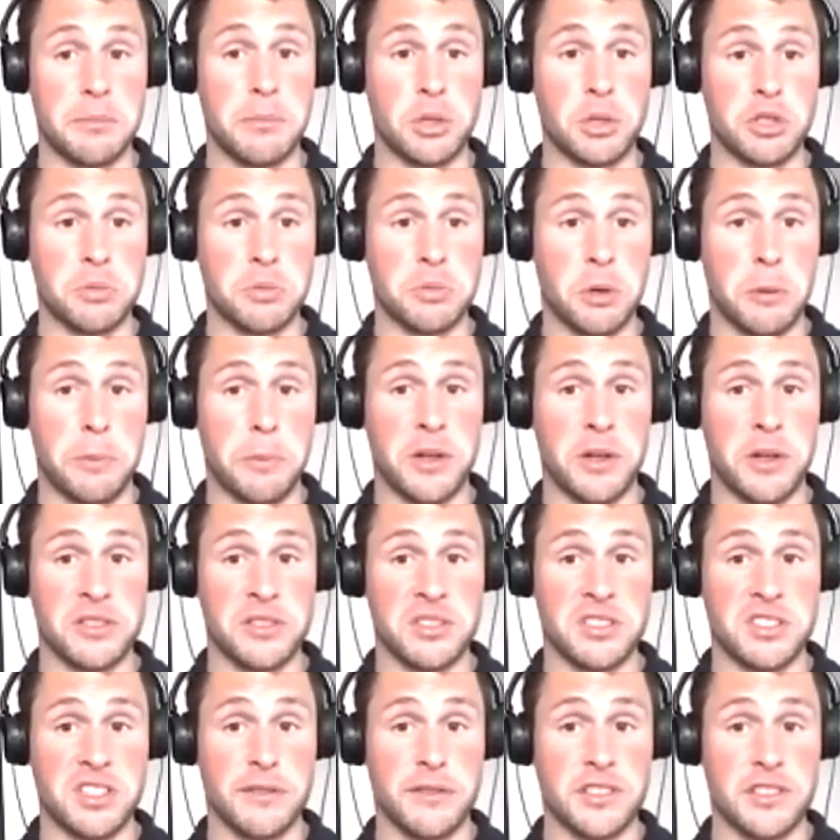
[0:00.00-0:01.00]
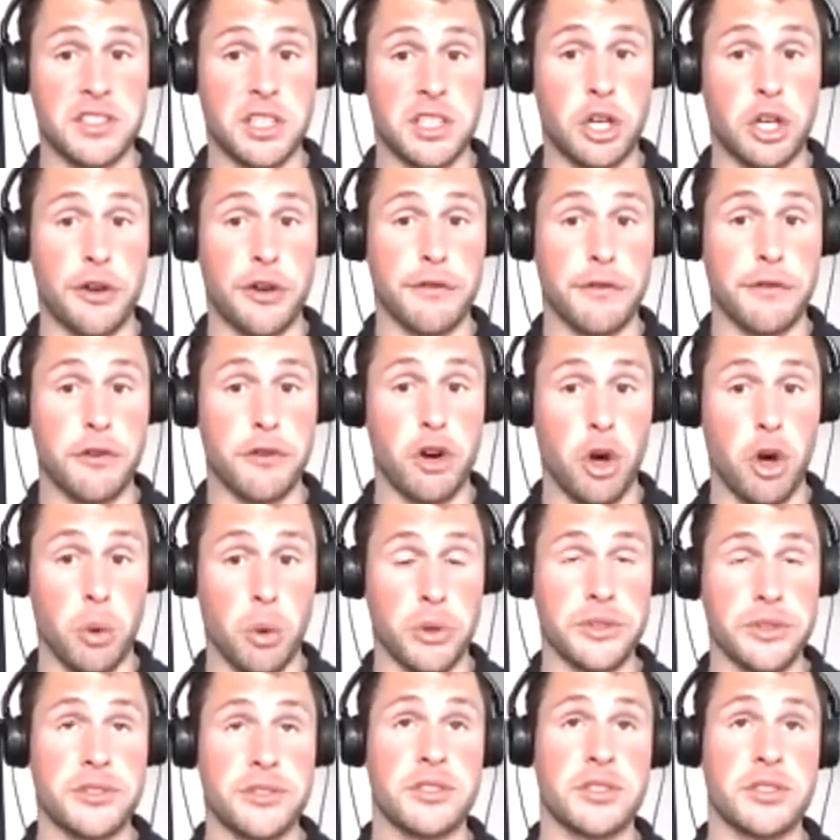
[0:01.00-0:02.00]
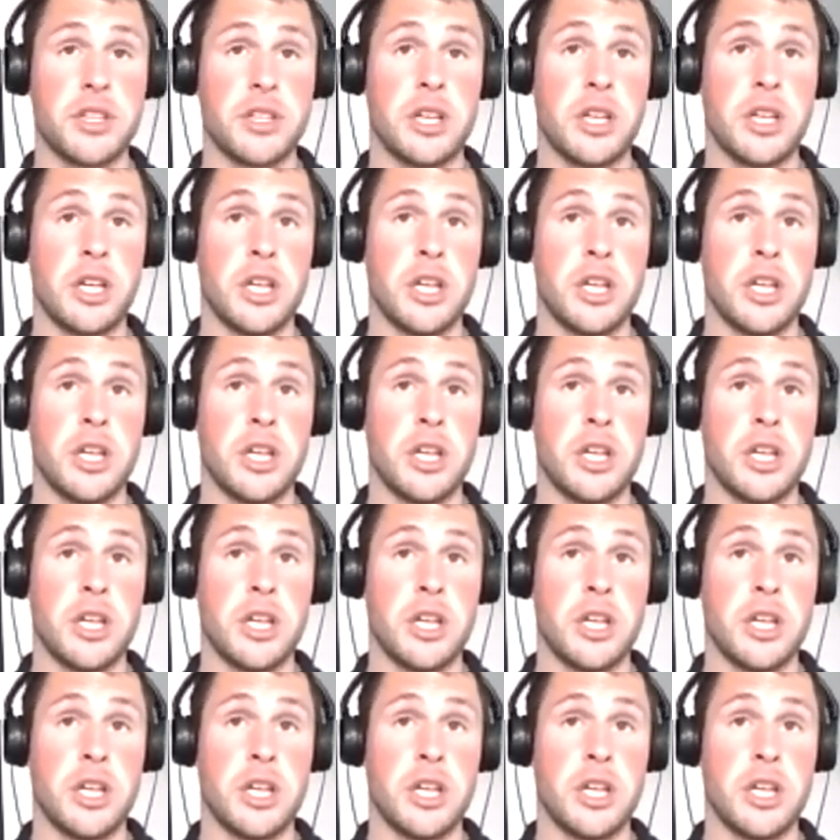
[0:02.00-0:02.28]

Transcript: much more positivity going forwards.